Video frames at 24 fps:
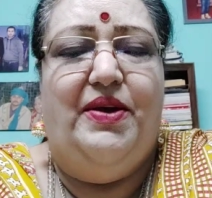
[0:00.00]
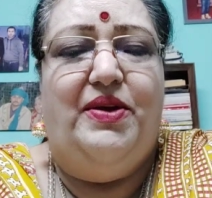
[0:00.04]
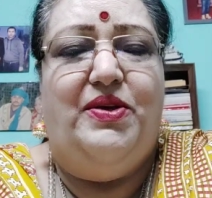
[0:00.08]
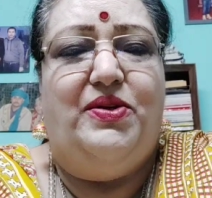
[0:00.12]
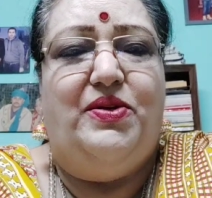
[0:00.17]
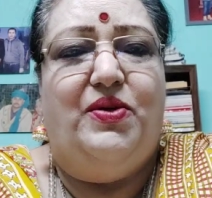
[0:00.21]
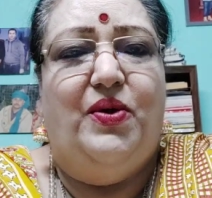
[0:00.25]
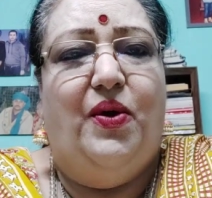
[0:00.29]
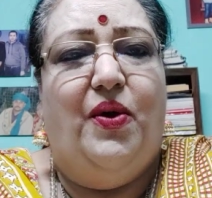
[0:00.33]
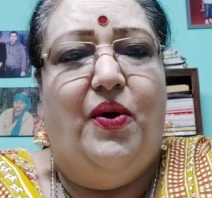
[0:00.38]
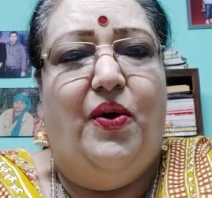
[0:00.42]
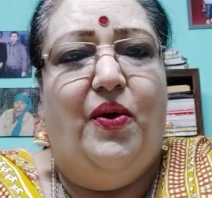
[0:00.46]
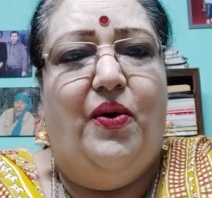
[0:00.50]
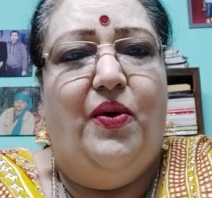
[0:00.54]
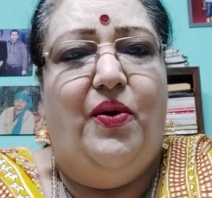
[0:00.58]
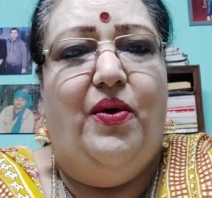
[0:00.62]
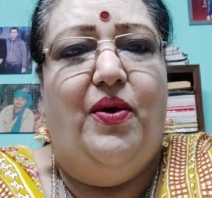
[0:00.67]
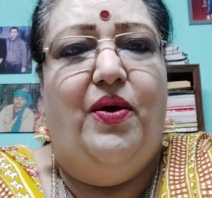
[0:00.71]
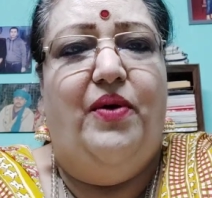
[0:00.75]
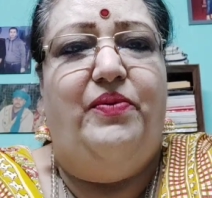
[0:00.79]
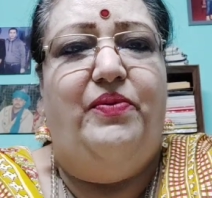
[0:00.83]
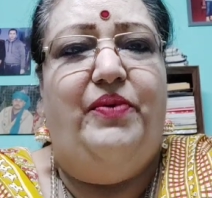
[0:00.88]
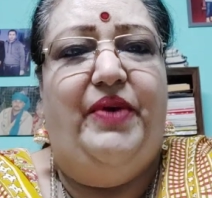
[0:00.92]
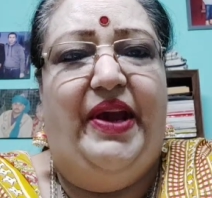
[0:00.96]
So,
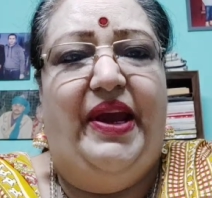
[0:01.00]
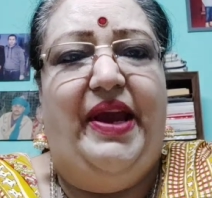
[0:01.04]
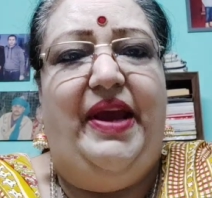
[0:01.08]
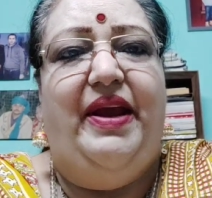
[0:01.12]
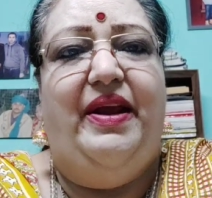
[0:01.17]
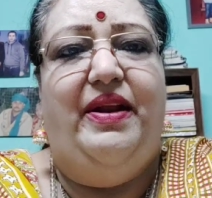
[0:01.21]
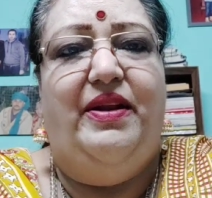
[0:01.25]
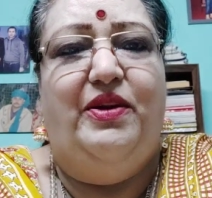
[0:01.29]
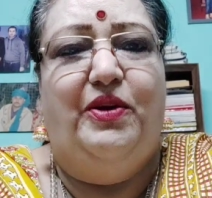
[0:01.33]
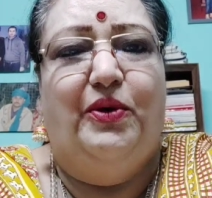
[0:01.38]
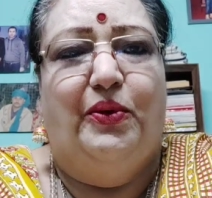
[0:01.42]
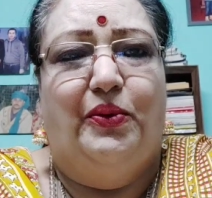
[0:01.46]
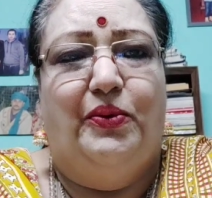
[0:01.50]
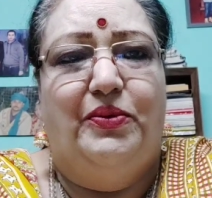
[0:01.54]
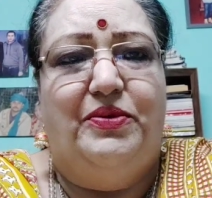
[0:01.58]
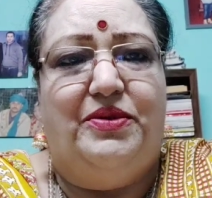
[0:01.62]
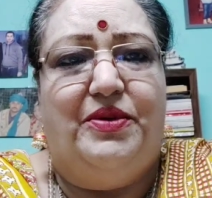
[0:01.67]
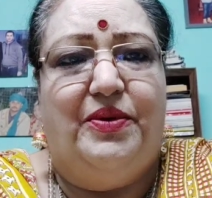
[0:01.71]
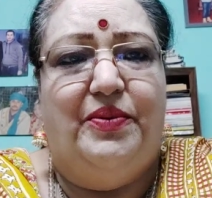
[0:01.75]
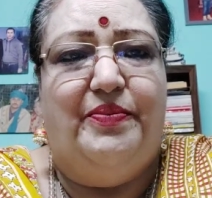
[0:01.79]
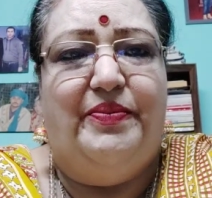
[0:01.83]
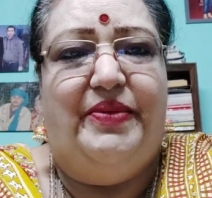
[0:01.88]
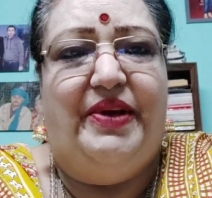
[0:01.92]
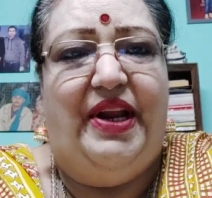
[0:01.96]
we
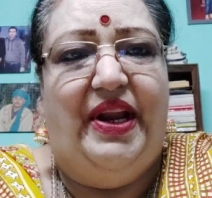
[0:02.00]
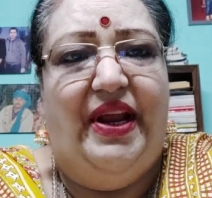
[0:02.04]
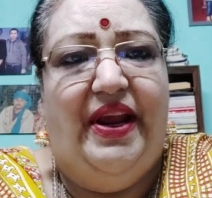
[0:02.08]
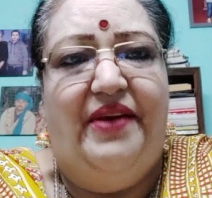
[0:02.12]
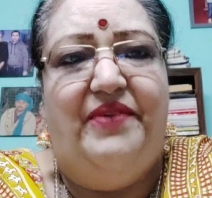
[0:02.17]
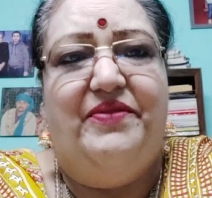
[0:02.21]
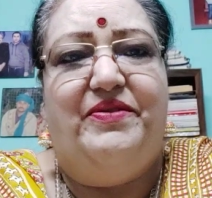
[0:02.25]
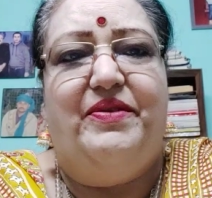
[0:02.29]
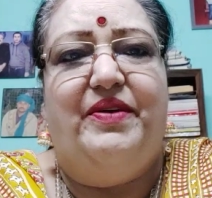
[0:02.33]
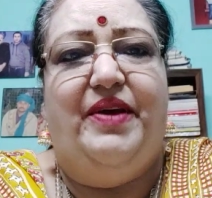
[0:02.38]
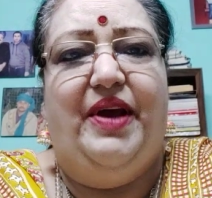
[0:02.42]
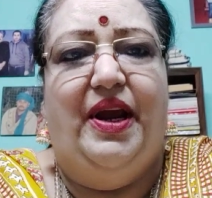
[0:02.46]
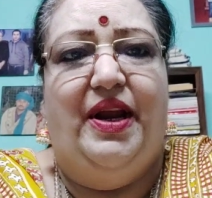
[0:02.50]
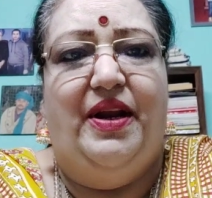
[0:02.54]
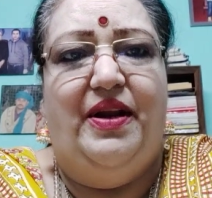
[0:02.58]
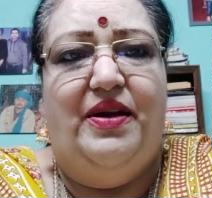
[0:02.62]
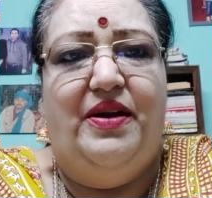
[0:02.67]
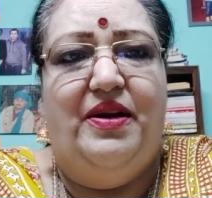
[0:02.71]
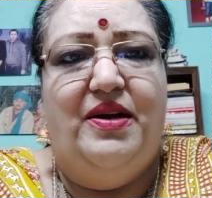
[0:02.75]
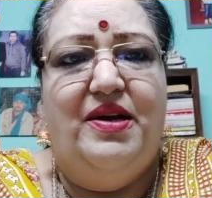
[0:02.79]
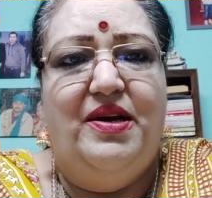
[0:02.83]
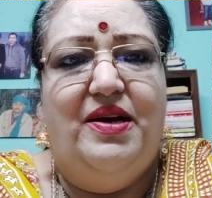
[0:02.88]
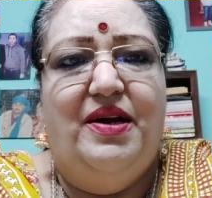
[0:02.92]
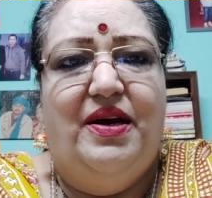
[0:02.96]
Hindus believe in
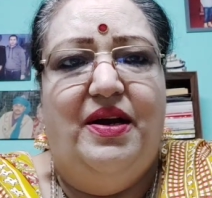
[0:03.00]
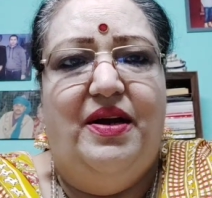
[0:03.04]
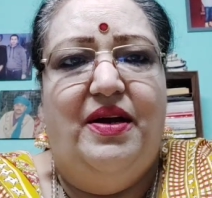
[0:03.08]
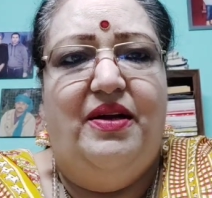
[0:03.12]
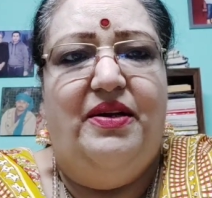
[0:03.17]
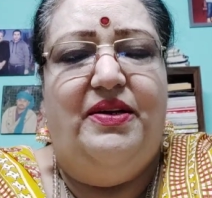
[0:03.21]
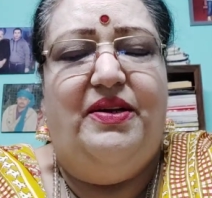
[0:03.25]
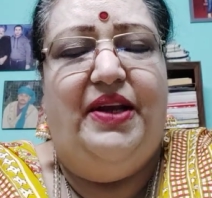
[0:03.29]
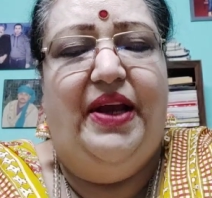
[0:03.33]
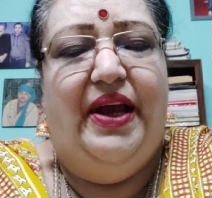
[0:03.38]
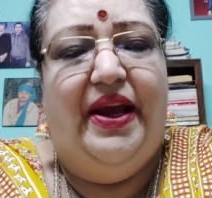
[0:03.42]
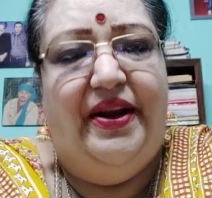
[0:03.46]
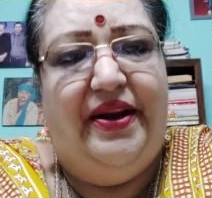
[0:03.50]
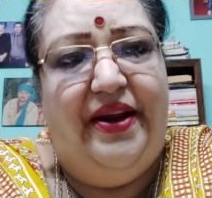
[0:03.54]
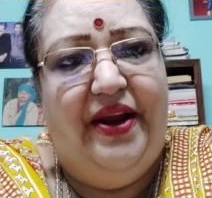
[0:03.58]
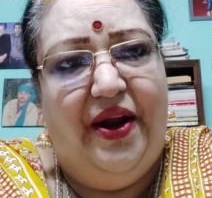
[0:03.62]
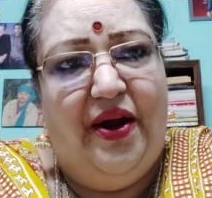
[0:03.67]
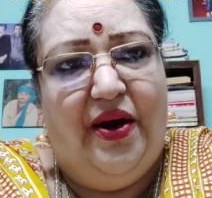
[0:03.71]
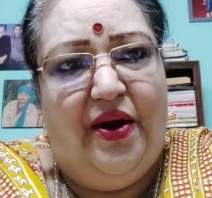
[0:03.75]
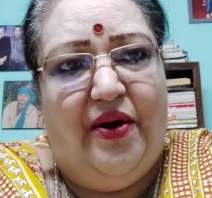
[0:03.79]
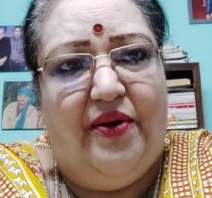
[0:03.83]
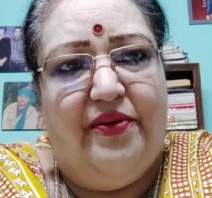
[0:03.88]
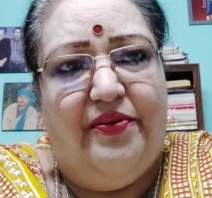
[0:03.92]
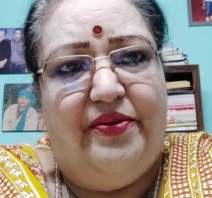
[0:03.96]
theory
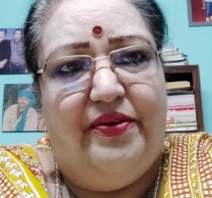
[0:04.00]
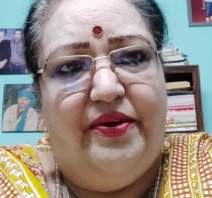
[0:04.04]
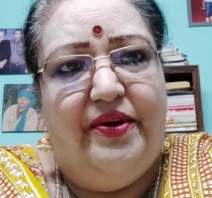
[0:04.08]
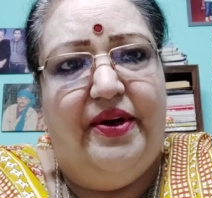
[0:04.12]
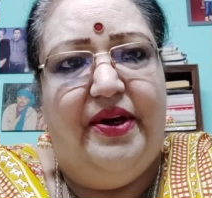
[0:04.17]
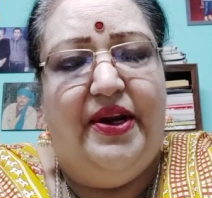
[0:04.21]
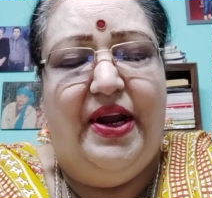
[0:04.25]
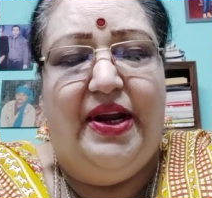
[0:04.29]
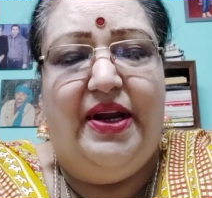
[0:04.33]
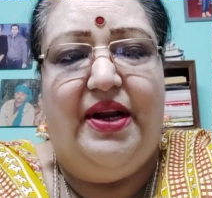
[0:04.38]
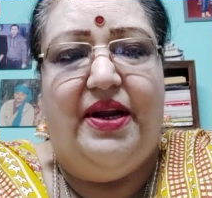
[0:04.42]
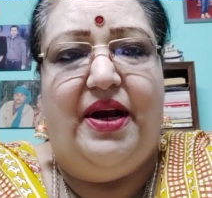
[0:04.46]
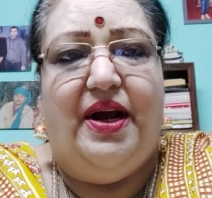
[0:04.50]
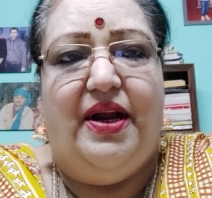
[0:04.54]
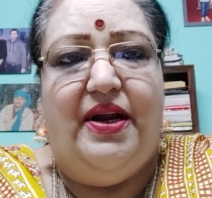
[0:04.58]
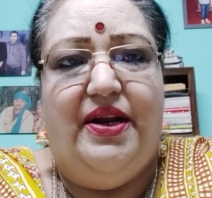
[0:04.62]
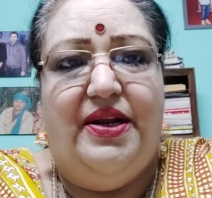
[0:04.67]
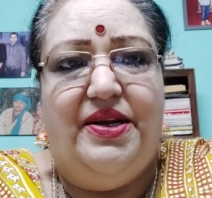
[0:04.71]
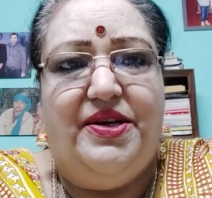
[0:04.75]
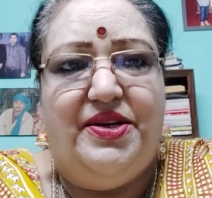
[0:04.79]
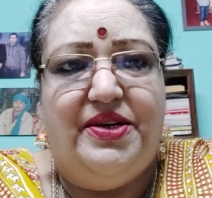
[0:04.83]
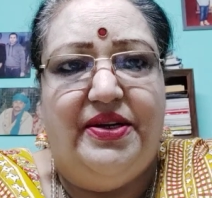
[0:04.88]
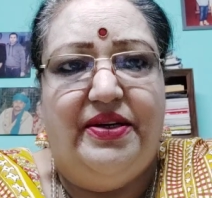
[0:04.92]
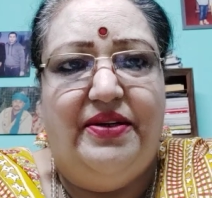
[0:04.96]
of
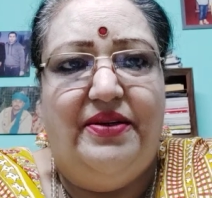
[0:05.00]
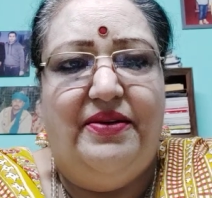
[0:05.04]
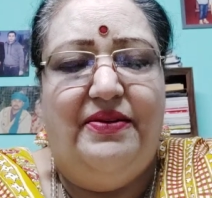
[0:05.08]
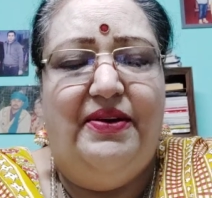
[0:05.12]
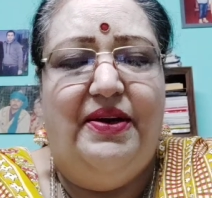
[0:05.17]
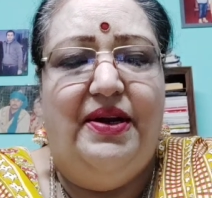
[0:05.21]
reincarnation,